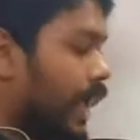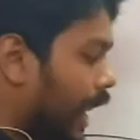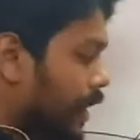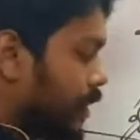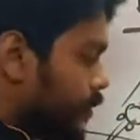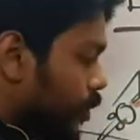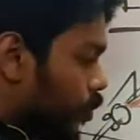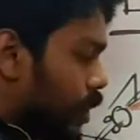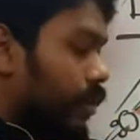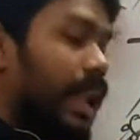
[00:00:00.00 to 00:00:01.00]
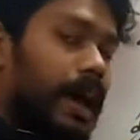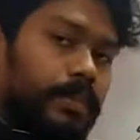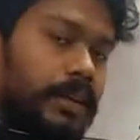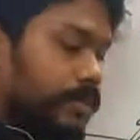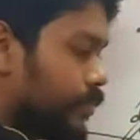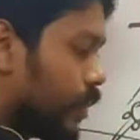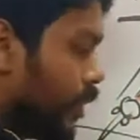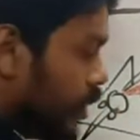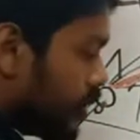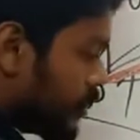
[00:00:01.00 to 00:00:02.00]
and what will happen?
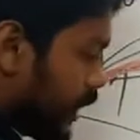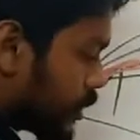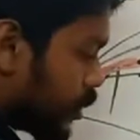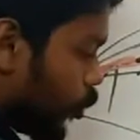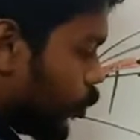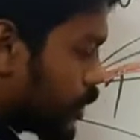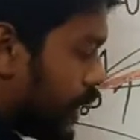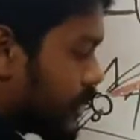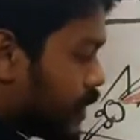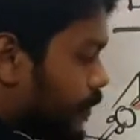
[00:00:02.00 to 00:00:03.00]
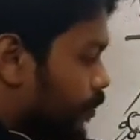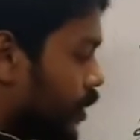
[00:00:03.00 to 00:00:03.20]
This oocyst